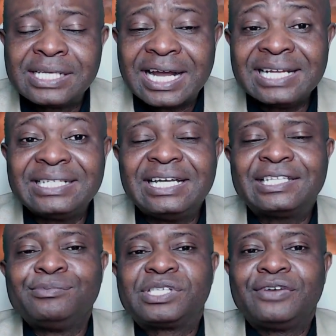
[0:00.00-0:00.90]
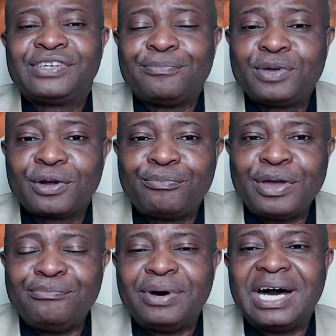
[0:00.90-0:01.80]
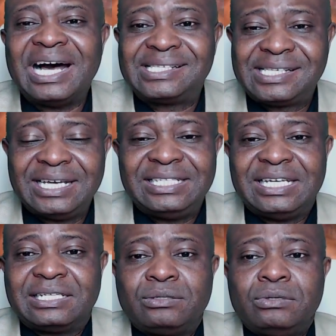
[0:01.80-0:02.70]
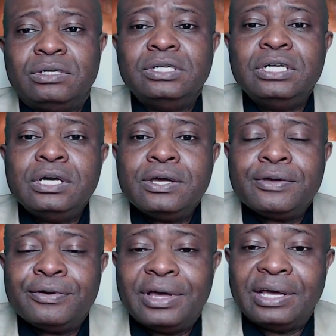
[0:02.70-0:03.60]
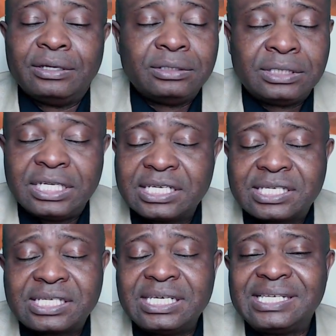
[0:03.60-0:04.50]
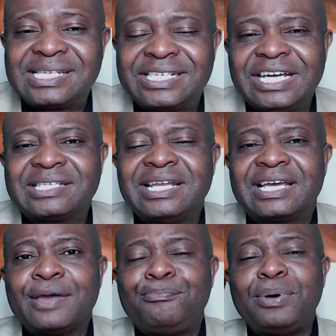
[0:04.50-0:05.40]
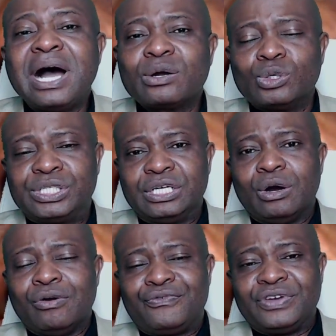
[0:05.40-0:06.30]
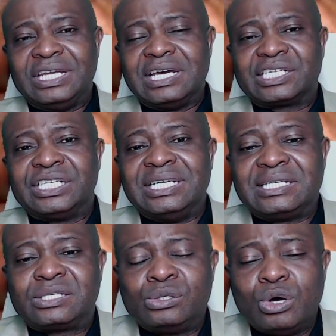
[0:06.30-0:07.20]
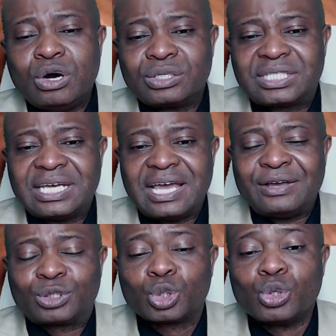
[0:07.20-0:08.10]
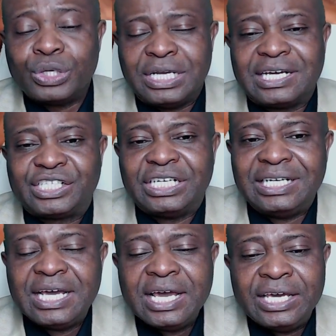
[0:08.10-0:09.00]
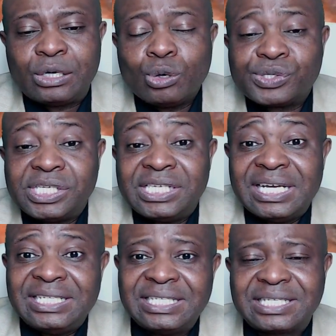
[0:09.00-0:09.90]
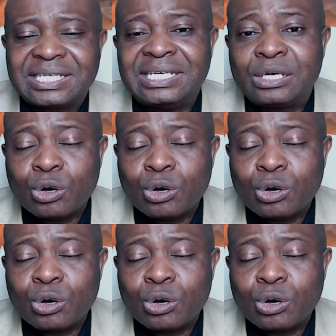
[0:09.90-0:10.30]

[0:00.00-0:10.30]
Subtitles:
The candidate himself, Jean-Pierre Bemba, has said that, this is just like a parody of election. It's not a true election. He considers